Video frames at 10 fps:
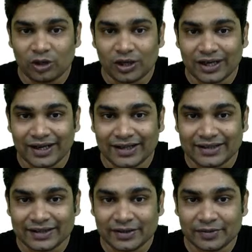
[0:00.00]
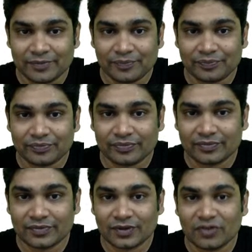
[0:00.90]
all can I say
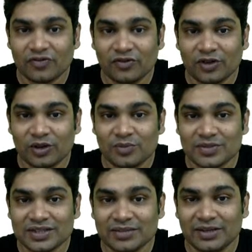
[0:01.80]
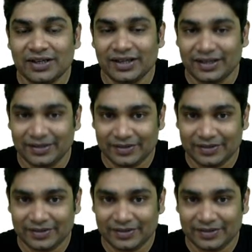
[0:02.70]
from symmetry?